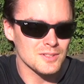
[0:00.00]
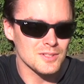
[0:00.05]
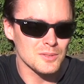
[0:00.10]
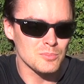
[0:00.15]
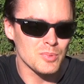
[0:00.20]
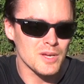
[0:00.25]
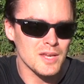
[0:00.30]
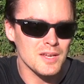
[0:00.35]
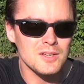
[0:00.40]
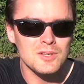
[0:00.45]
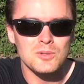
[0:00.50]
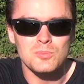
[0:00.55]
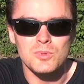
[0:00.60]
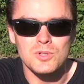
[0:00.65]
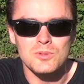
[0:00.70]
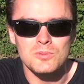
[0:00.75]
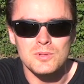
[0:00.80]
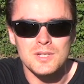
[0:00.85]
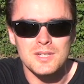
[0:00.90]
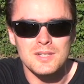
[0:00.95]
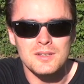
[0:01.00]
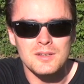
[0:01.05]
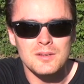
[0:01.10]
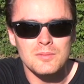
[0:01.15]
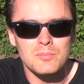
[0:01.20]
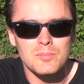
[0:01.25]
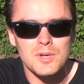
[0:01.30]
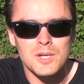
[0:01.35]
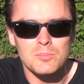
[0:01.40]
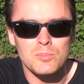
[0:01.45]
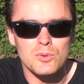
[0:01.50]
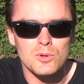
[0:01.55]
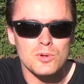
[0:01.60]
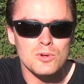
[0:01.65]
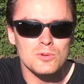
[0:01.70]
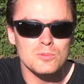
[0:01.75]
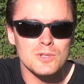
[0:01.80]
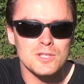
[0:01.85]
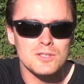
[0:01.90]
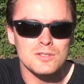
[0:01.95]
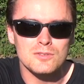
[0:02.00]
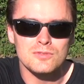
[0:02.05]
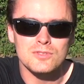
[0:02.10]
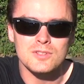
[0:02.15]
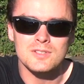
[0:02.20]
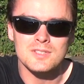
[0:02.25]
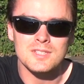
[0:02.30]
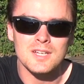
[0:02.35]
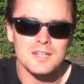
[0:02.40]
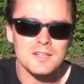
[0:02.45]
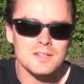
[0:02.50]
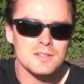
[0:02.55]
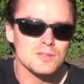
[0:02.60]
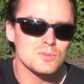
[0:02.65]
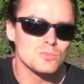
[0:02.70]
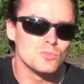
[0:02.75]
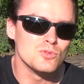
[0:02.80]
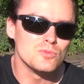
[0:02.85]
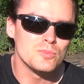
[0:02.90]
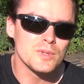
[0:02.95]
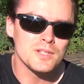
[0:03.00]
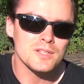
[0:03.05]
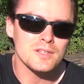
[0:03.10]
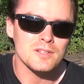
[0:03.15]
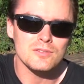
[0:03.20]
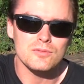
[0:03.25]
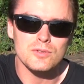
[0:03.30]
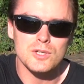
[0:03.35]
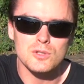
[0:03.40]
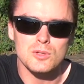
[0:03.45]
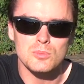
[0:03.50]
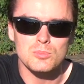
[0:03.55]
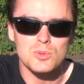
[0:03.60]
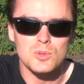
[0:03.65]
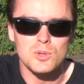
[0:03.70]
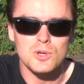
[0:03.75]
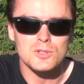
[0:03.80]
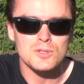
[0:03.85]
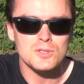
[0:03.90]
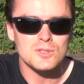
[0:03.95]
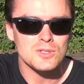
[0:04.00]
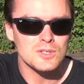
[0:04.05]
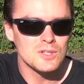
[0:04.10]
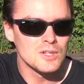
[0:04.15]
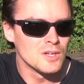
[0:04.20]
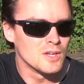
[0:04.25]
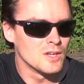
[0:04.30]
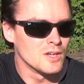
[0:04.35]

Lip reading: debate between Matt Berkowitz of the Zeitgeist movement and Victor Pross,